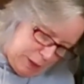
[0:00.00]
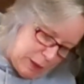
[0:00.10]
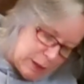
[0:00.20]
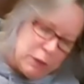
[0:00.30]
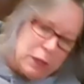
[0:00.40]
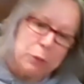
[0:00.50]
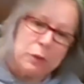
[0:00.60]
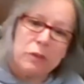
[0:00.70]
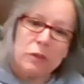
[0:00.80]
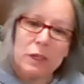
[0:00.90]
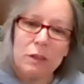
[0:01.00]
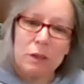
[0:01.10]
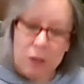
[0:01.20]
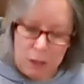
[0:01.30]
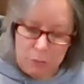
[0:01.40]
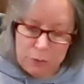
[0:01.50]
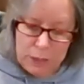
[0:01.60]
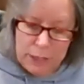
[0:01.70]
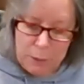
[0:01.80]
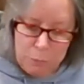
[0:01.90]
kind of like we see in the lava
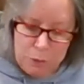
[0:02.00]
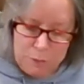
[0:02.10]
lamp.